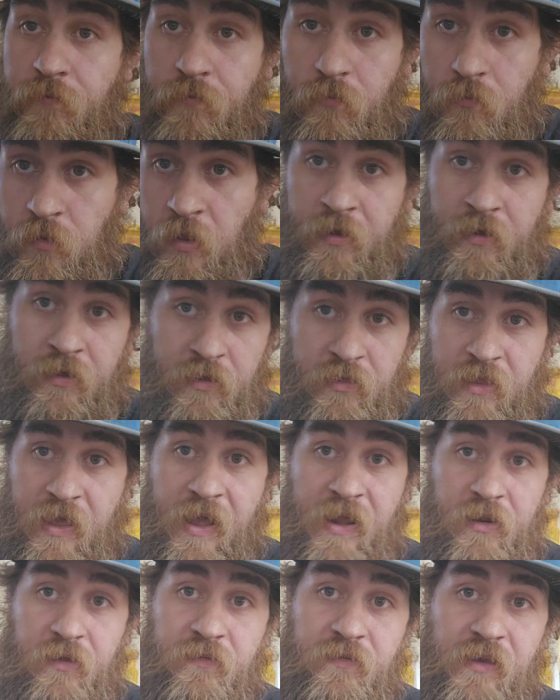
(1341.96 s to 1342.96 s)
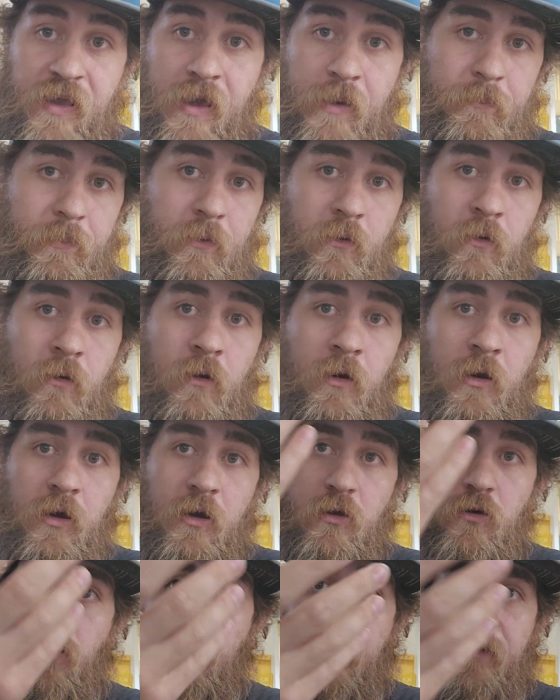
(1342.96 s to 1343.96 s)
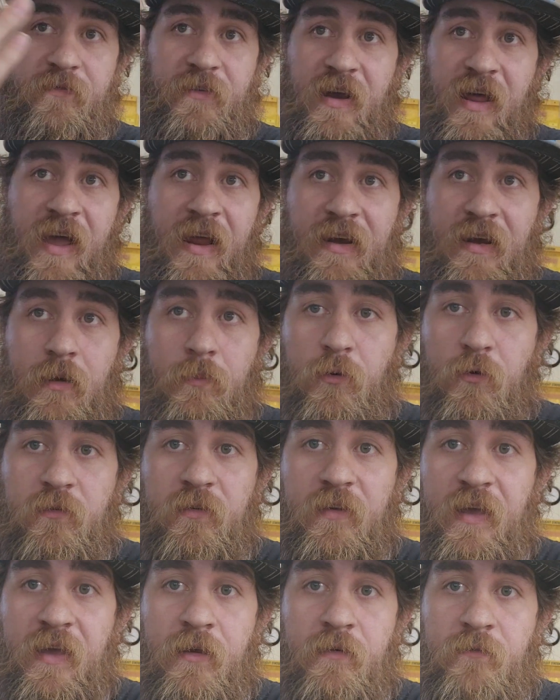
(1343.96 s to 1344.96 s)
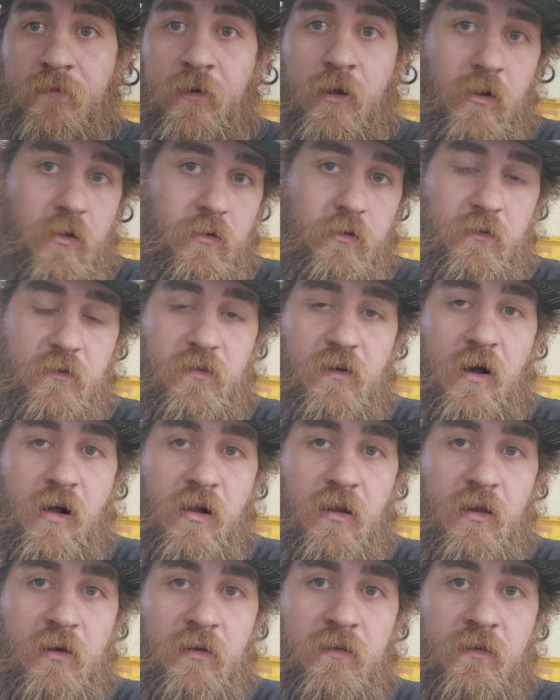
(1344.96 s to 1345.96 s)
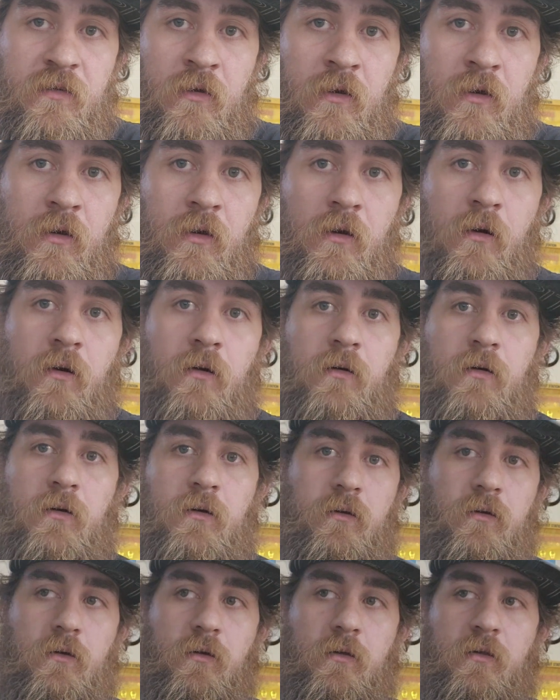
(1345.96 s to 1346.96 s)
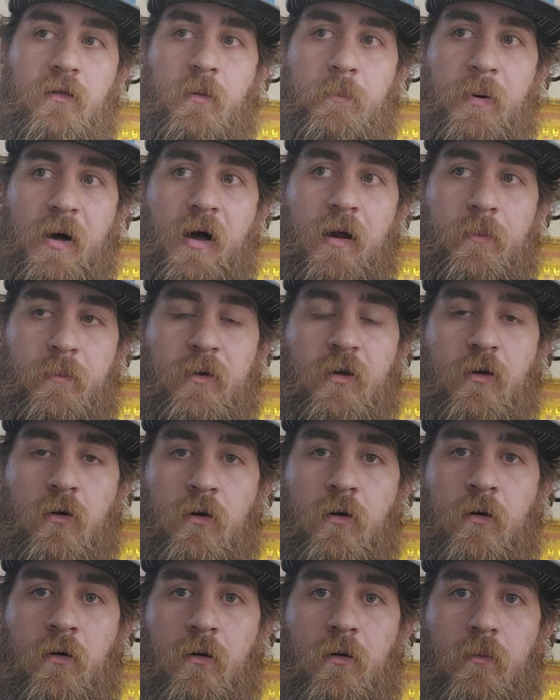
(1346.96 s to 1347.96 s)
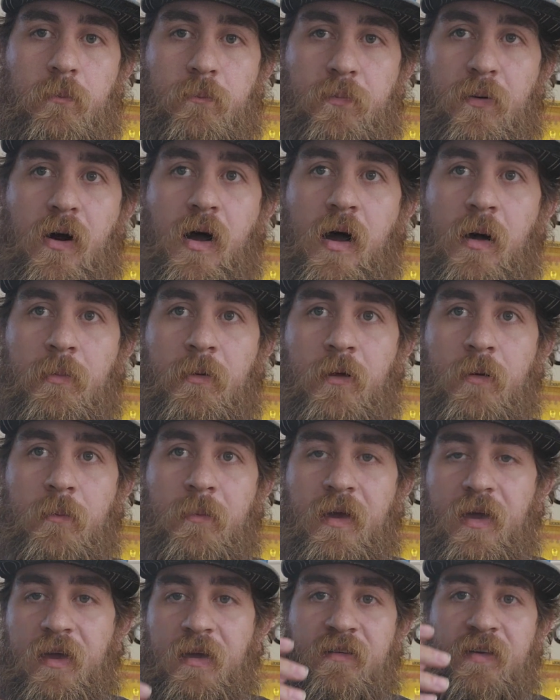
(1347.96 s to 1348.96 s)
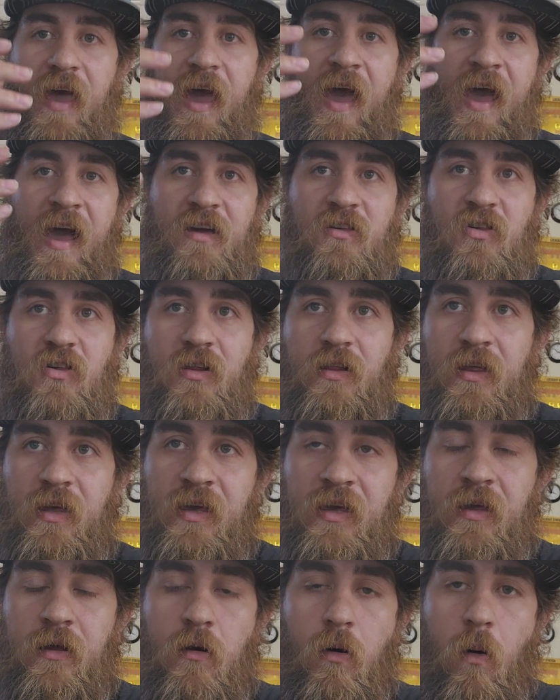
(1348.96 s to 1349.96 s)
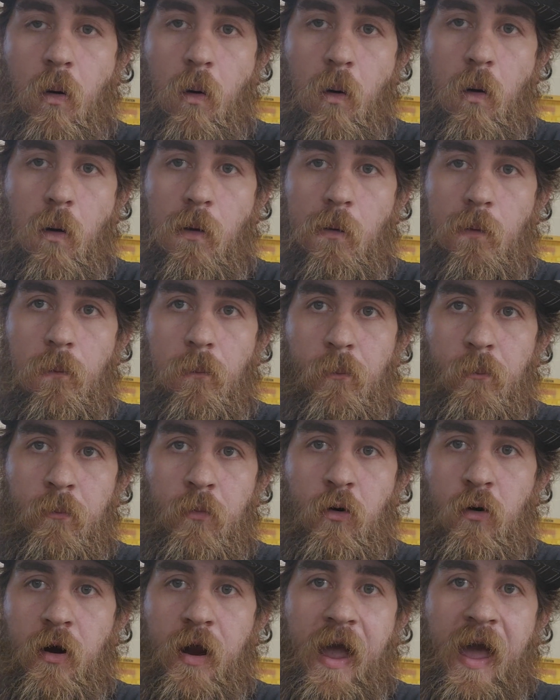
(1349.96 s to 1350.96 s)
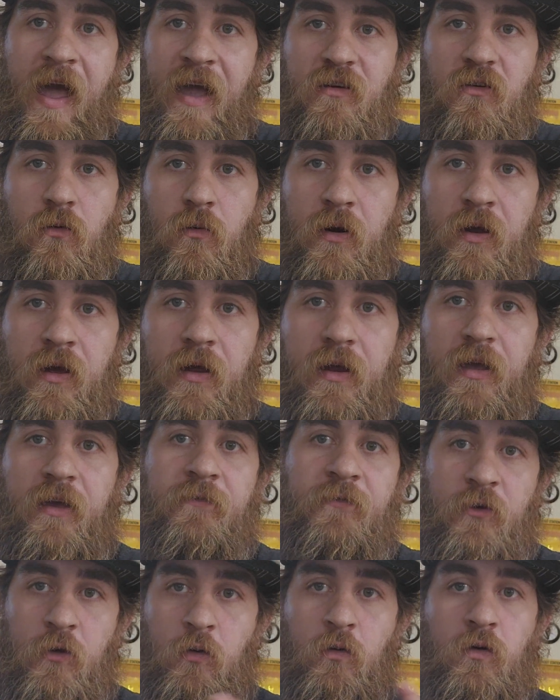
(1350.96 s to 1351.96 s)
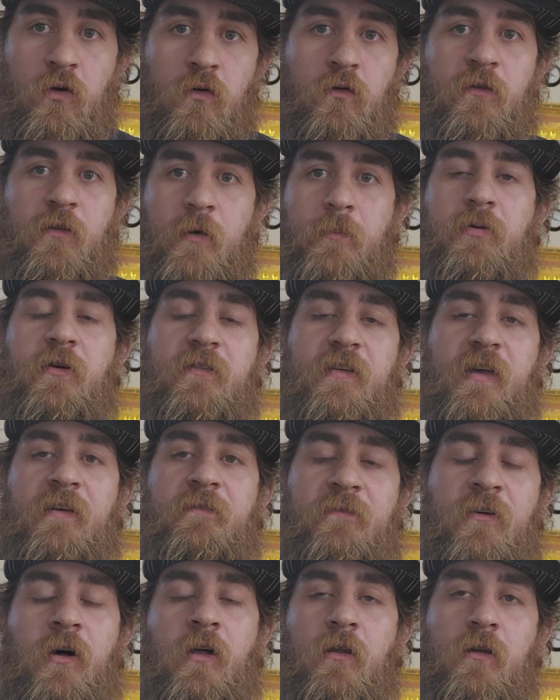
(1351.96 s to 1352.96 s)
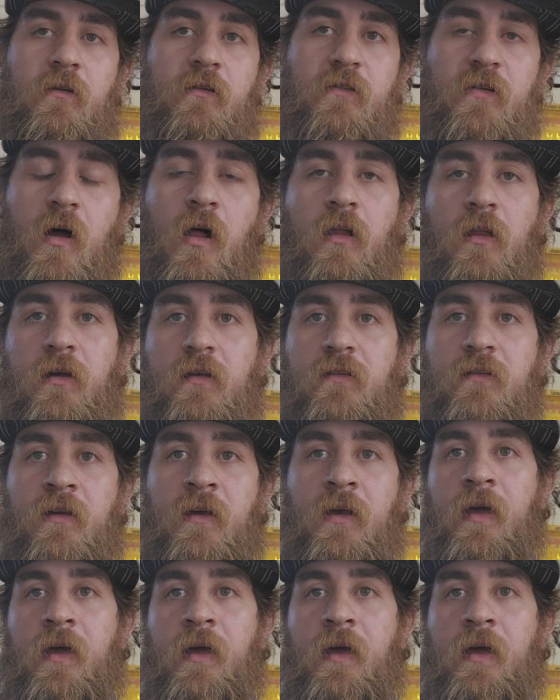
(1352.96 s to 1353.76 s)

like in that example, you have 90% volatile solids, the bottom of your problem is actually more accurate if you use the % volatile solids.